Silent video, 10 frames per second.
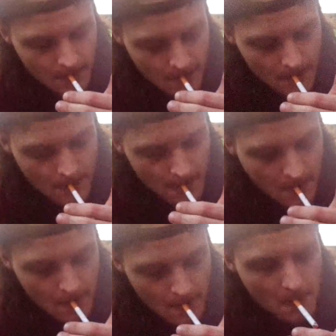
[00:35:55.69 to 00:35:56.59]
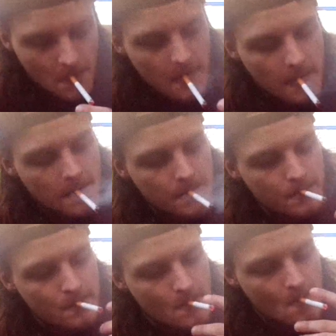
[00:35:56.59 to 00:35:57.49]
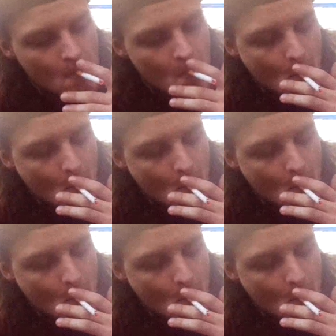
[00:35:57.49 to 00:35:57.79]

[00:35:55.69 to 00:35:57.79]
That's why we're just sitting out chilling for a bit.